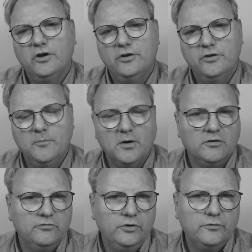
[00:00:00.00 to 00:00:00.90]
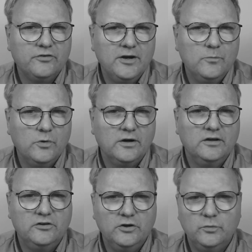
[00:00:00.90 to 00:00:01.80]
on the Model View framework
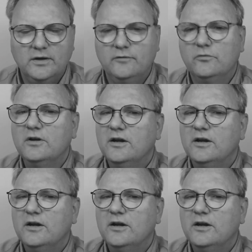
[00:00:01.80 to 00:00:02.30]
in Qt, and